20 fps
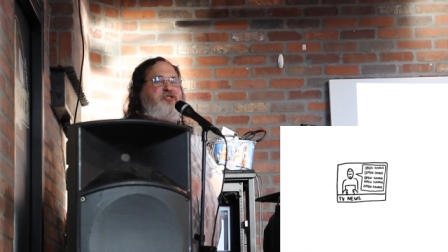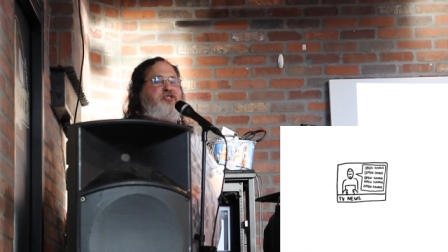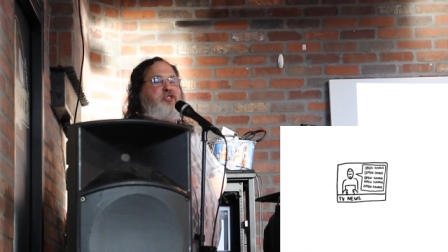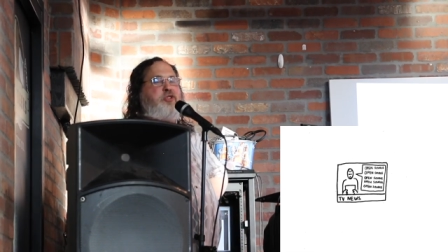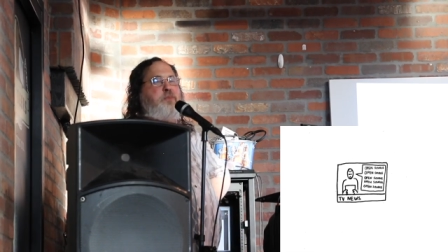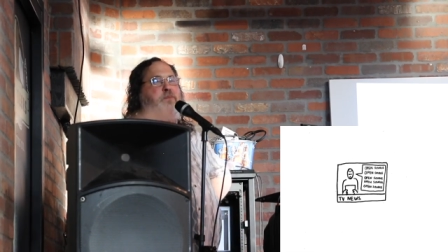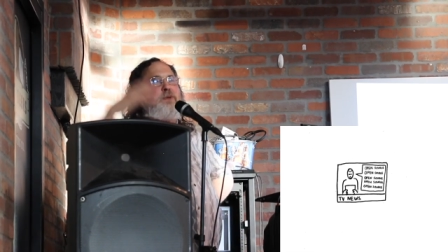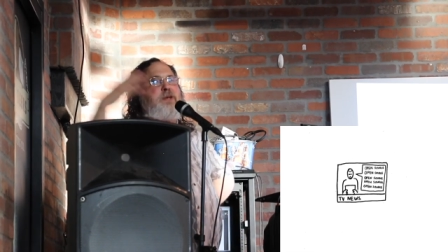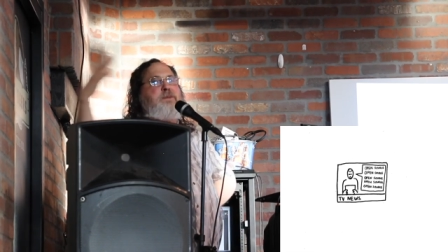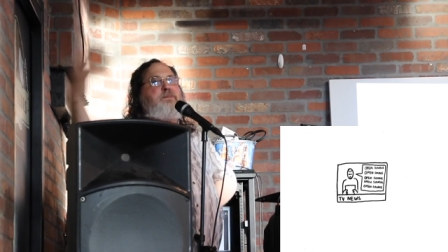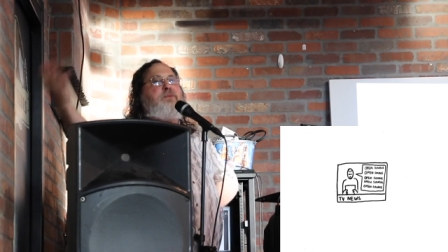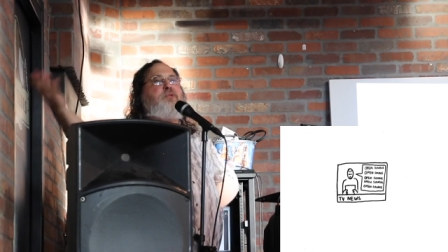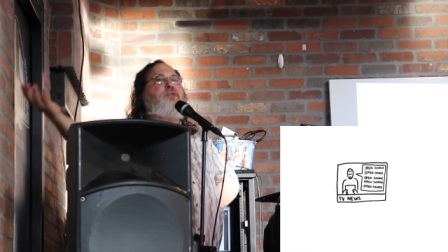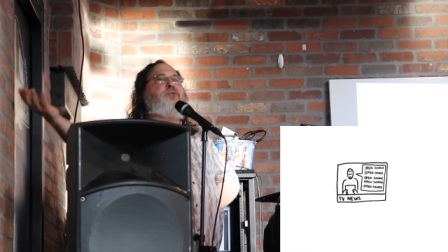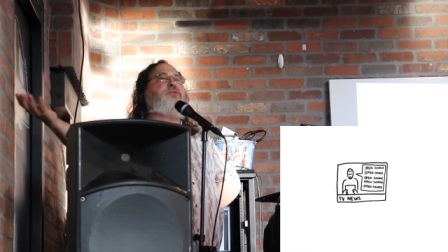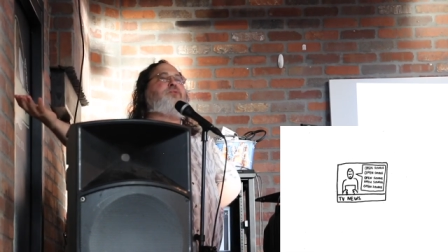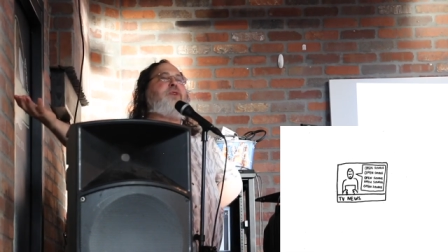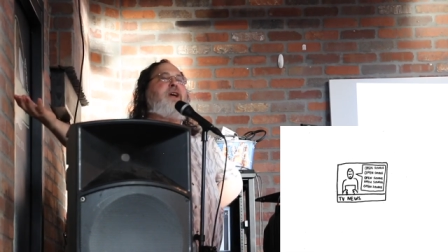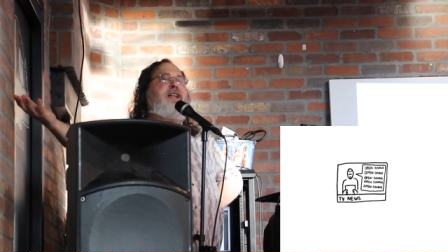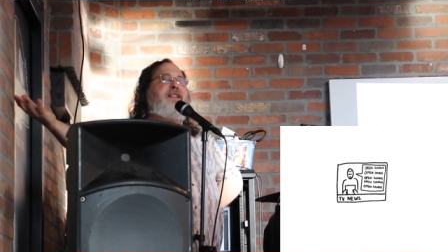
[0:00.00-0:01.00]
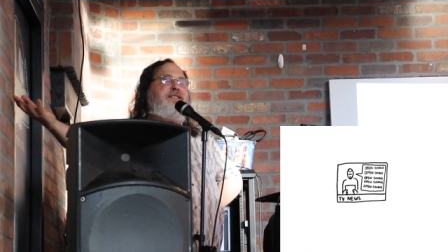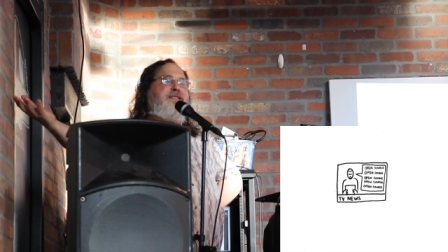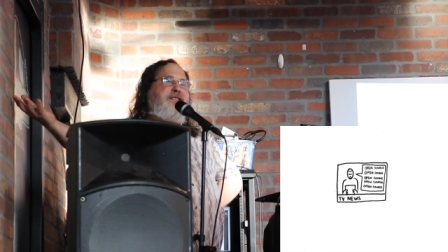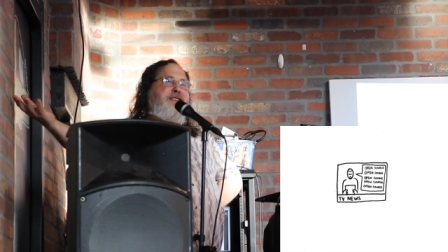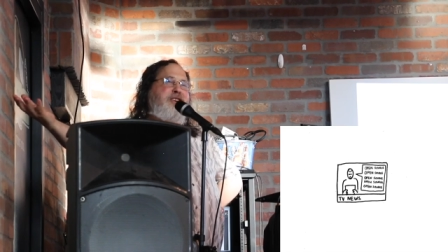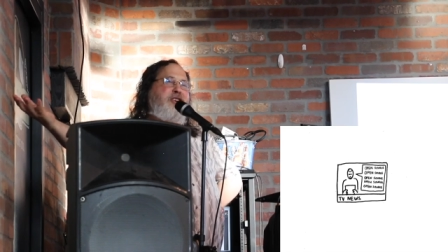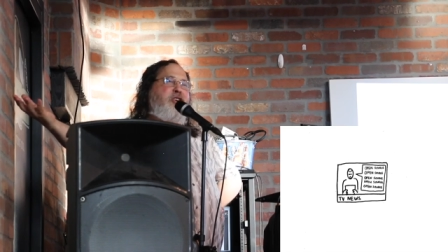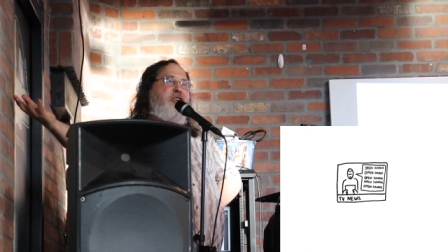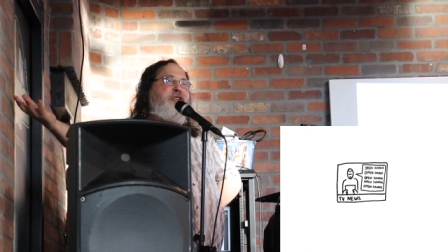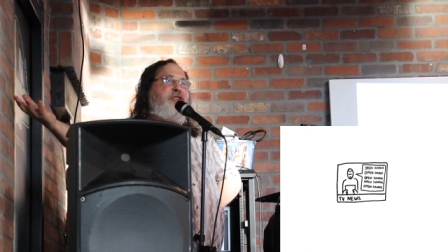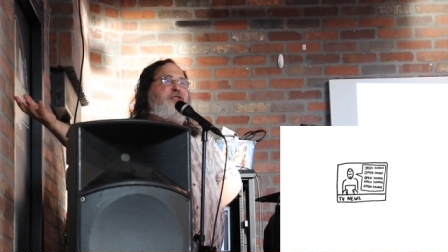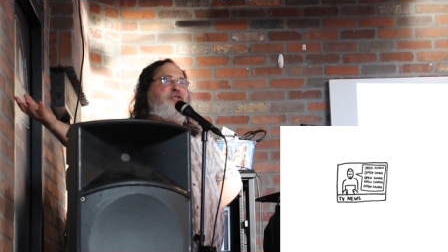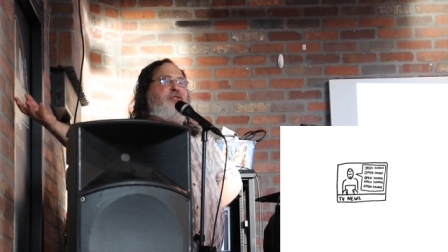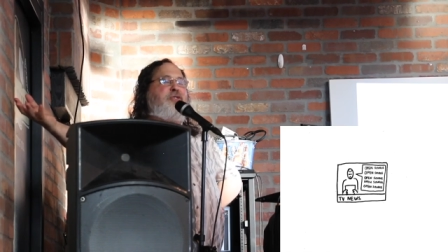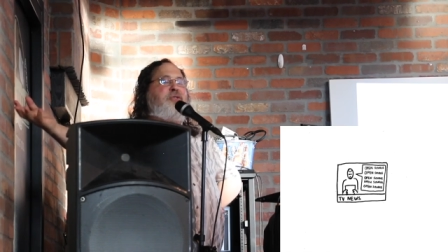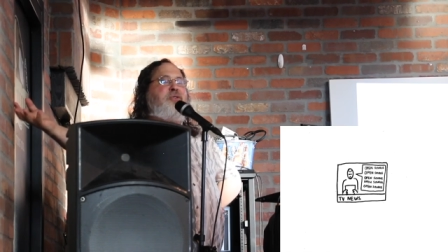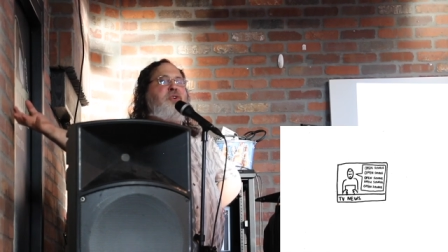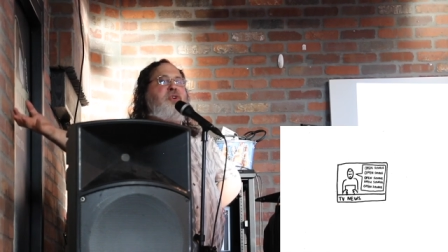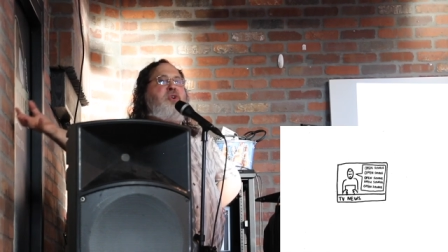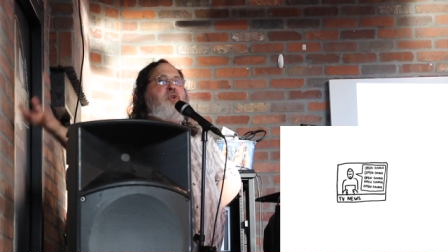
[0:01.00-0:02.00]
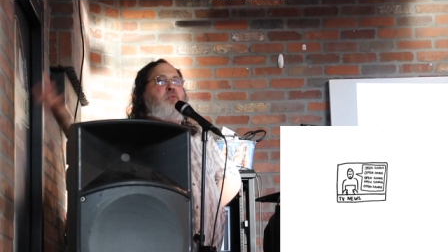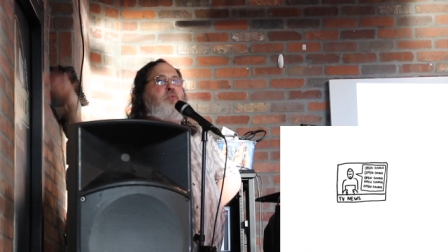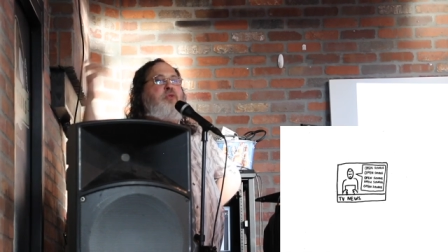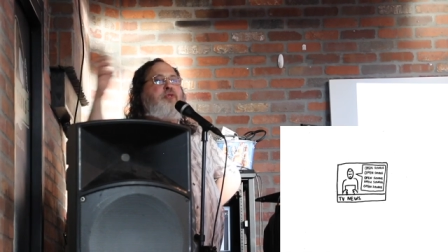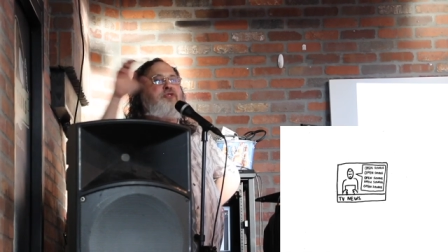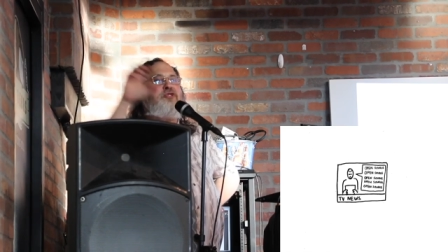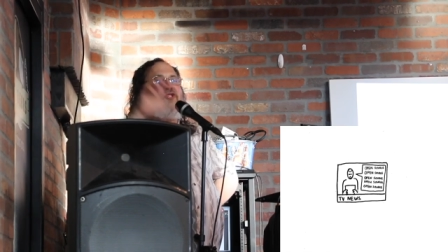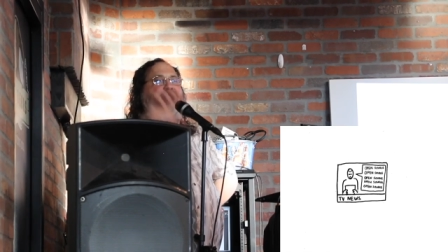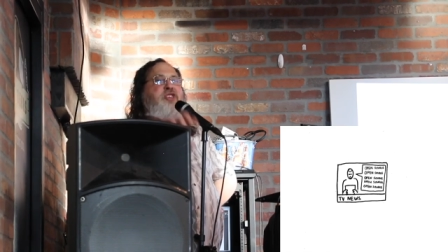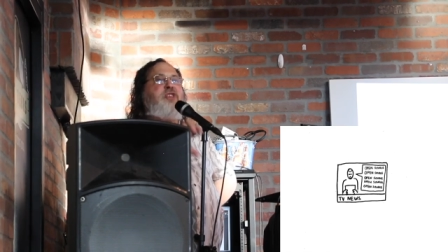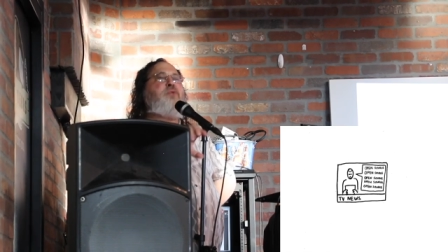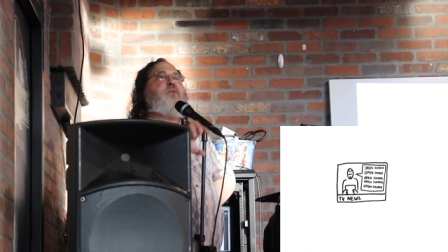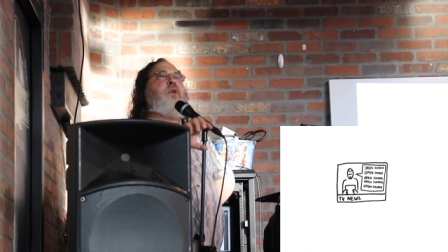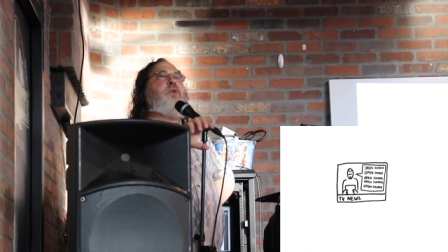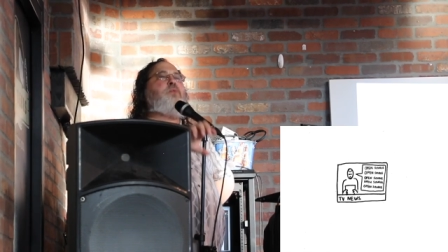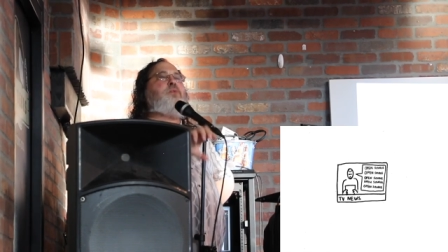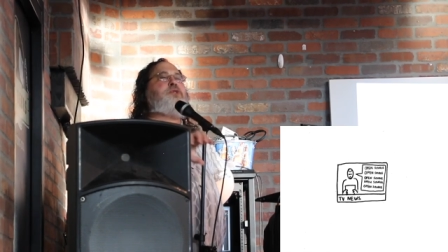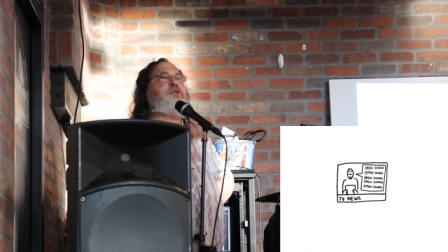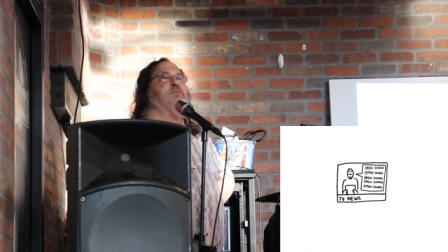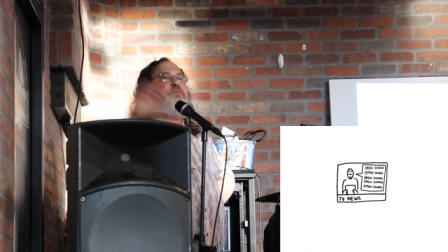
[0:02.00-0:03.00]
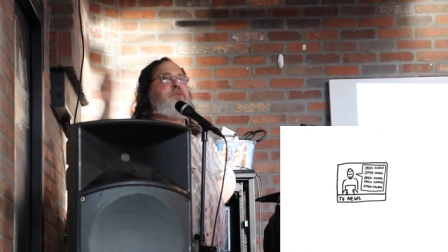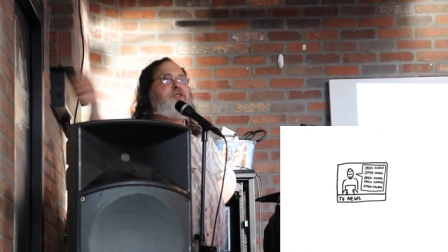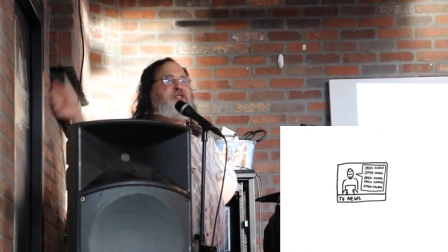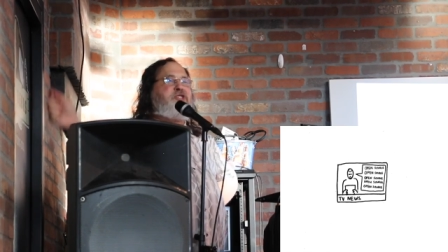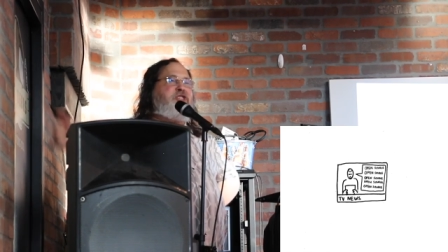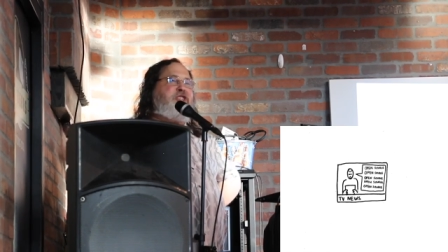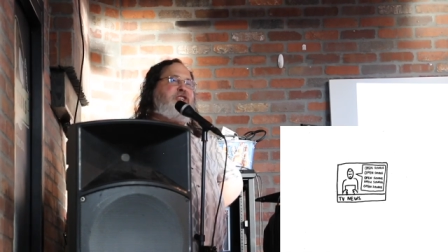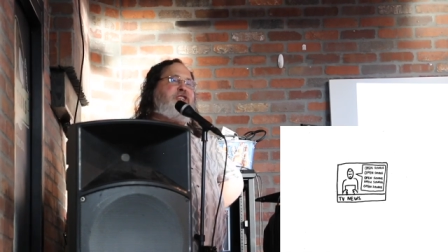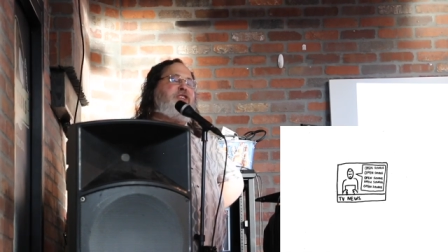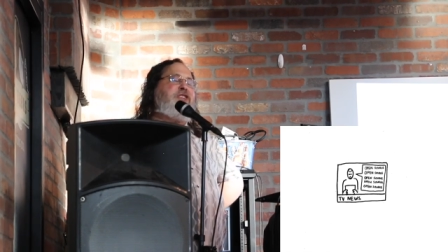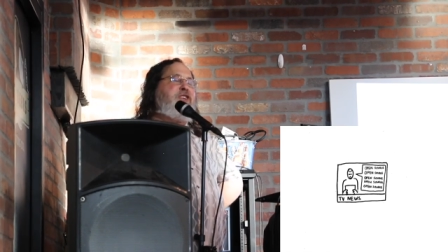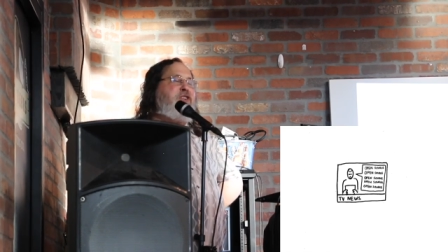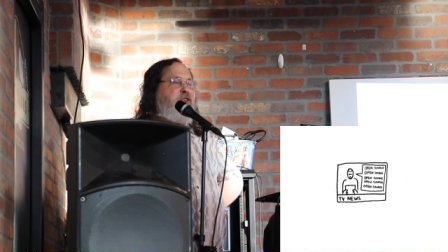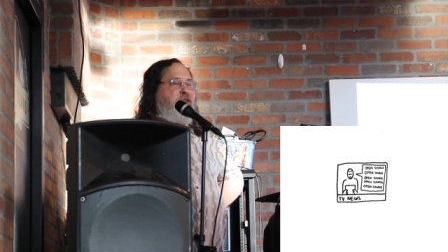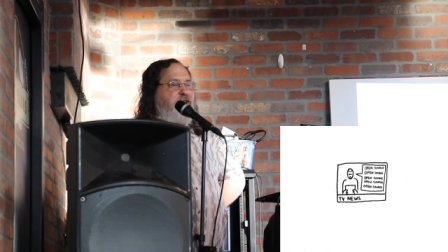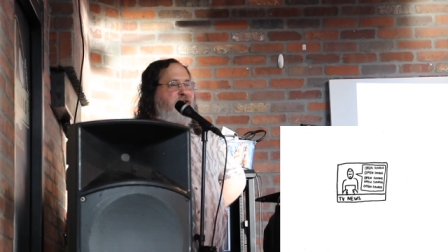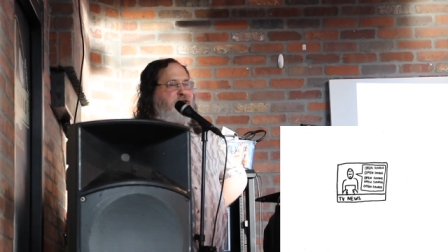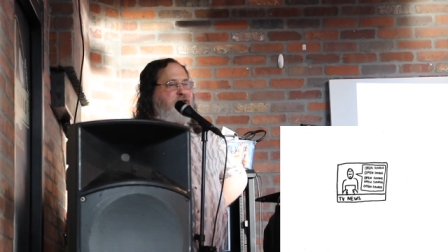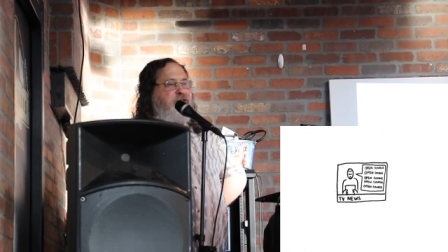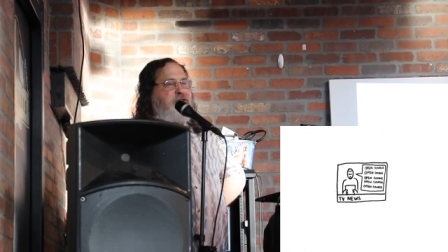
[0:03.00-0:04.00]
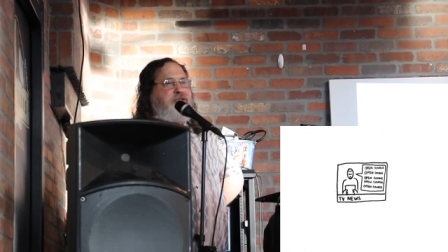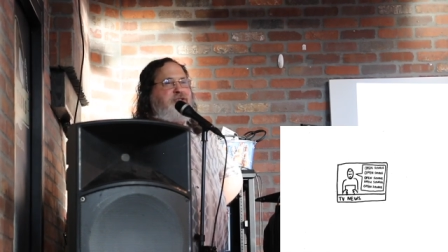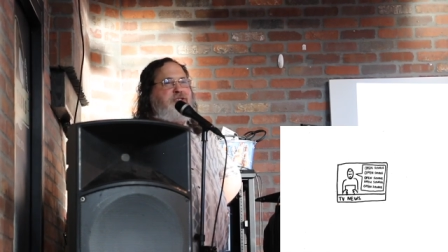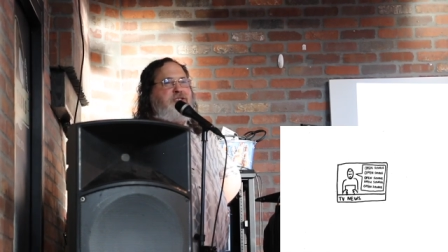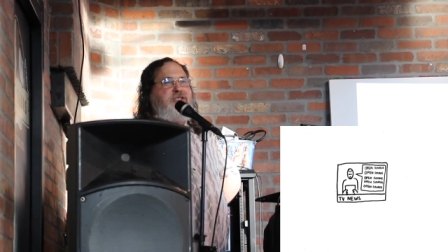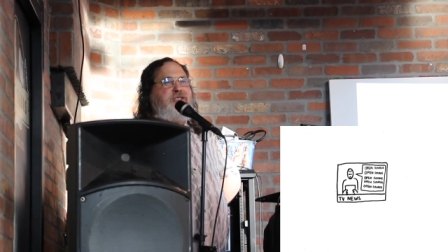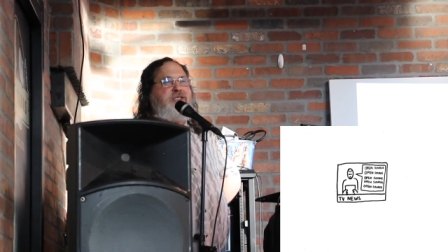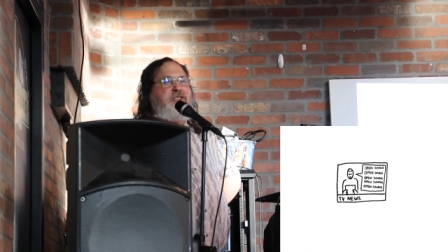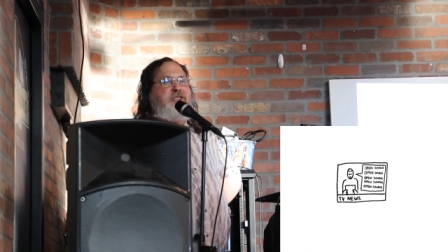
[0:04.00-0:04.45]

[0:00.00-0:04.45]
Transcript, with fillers: So the people who read the article will see what was missing in the article